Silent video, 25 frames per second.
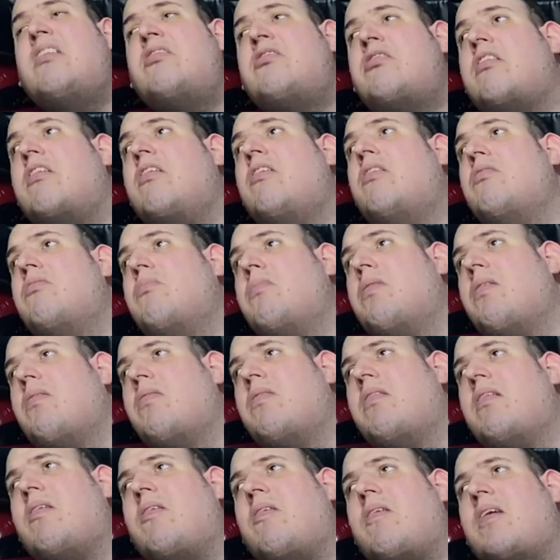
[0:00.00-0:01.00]
Cosmic
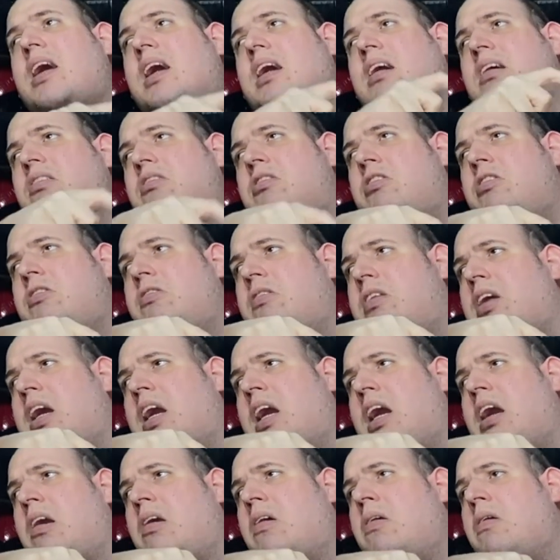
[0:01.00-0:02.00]
Fury, because you
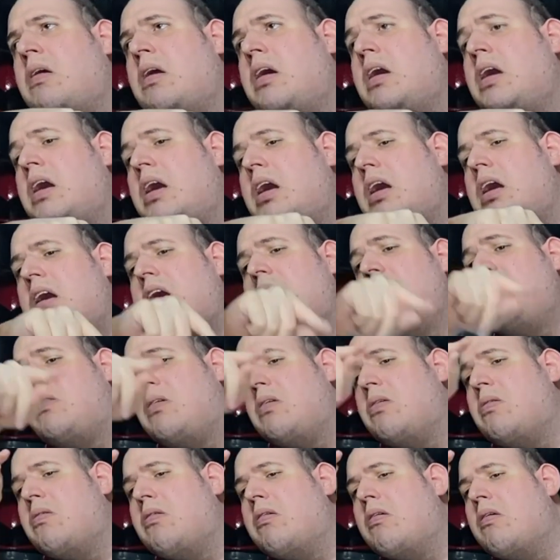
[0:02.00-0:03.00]
do
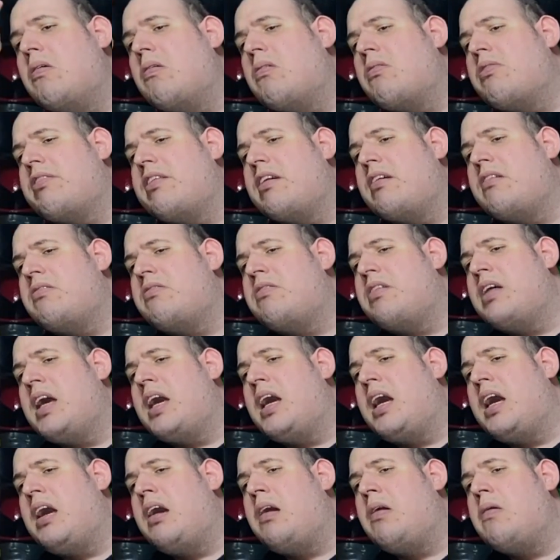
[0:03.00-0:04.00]
also
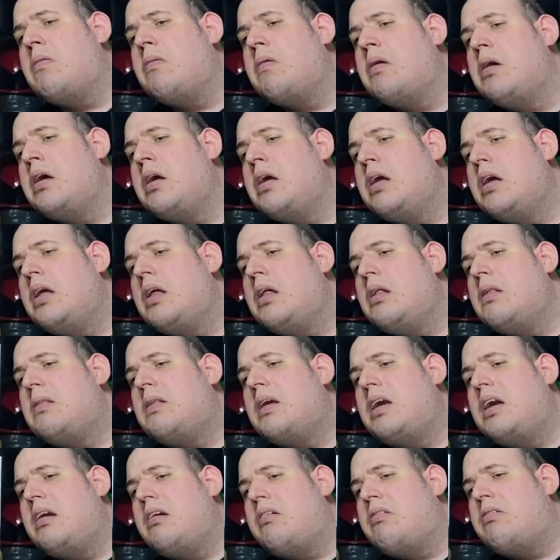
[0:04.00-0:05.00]
see
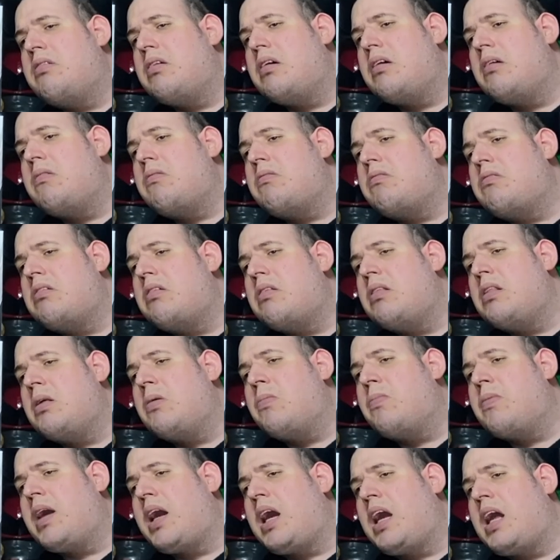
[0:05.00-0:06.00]
these suits in
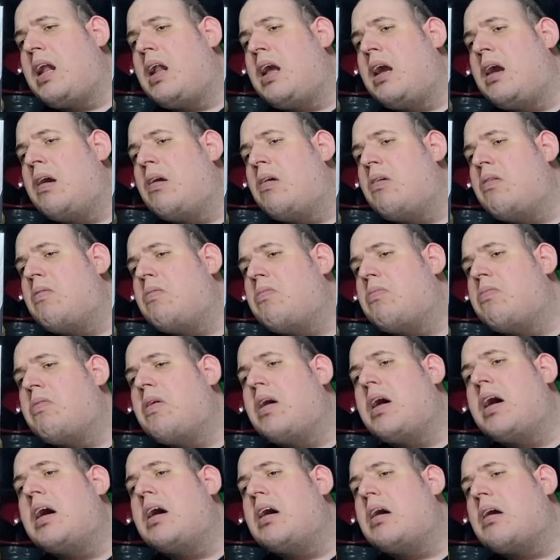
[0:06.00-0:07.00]
the beginning of
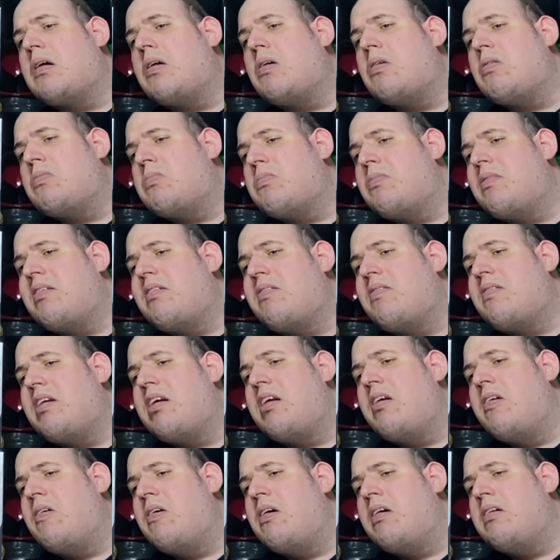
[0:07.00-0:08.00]
Cosmic
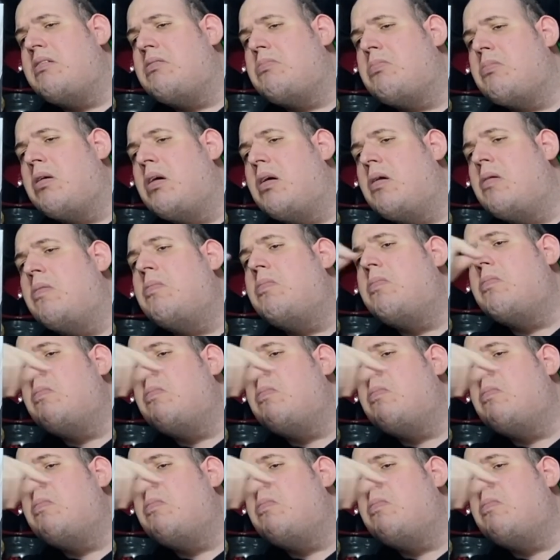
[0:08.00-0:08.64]
Fury as well.